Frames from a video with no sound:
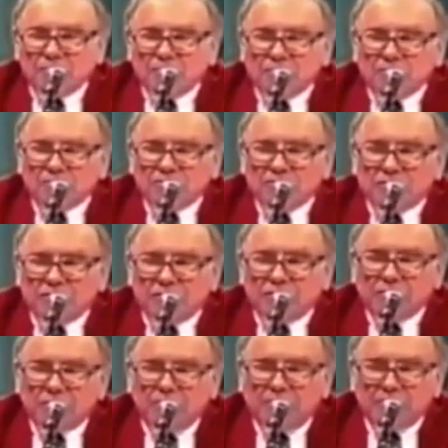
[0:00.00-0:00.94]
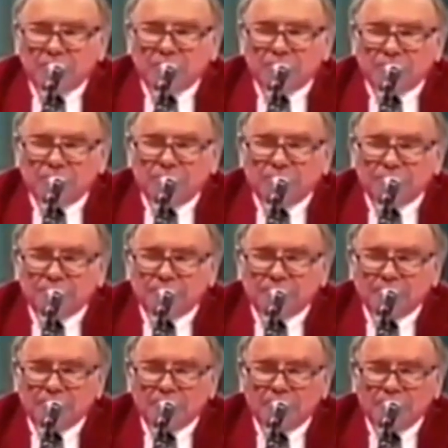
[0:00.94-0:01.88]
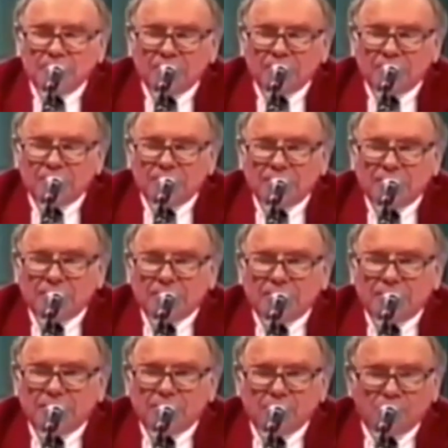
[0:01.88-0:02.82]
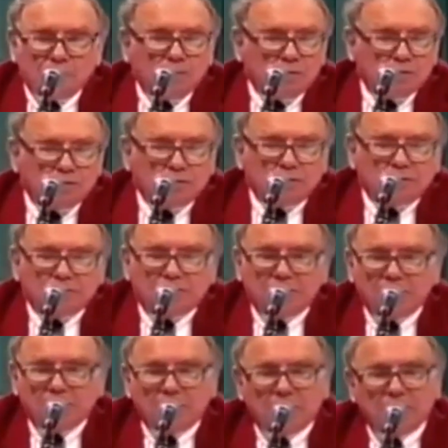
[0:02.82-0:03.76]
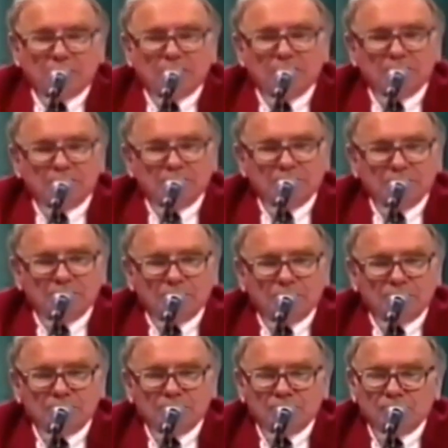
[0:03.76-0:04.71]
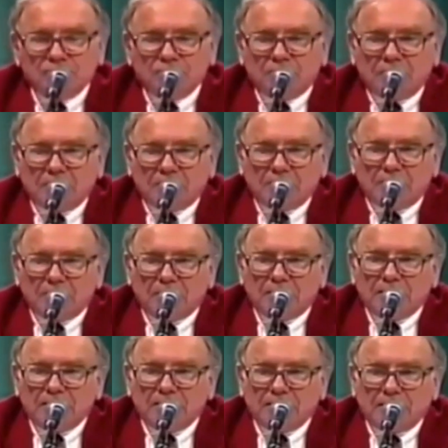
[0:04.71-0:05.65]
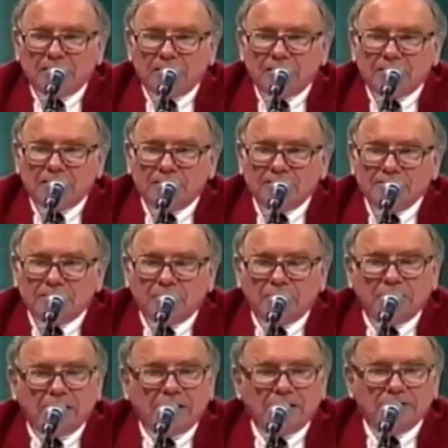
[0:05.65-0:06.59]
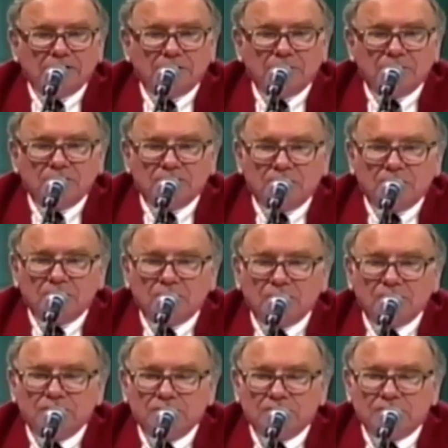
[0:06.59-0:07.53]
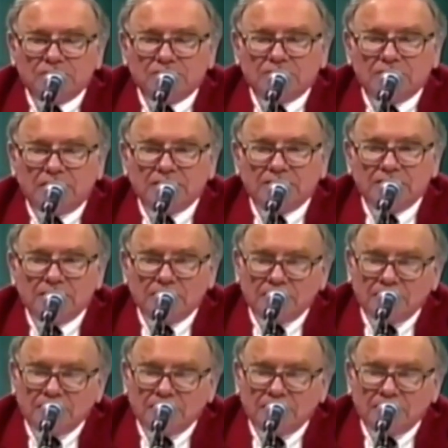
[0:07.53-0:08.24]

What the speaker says: once a Southern publisher who was doing very well with his newspaper, and someone asked him the secret of his success,